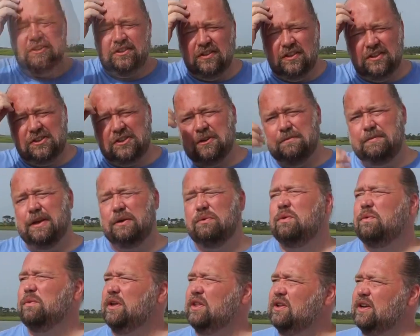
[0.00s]
So this could be
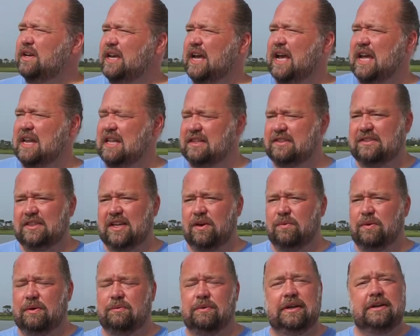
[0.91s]
when we look at, let's
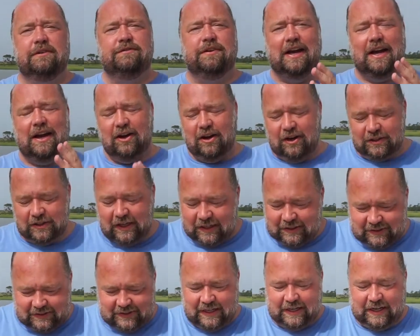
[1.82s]
say we, we divide our,
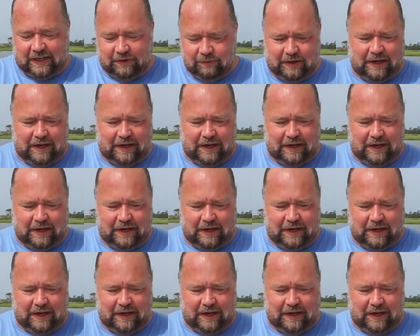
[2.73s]
a city.